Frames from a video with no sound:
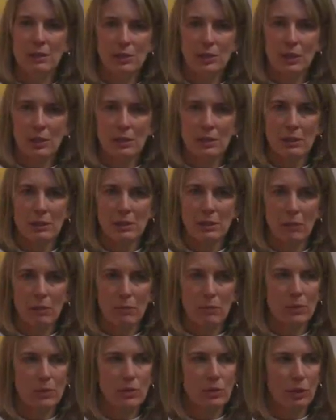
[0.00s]
just
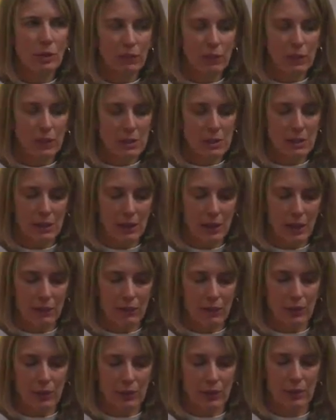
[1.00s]
some surface
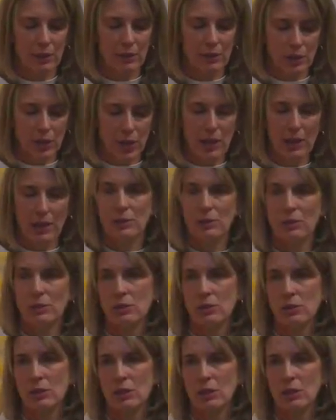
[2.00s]
level change.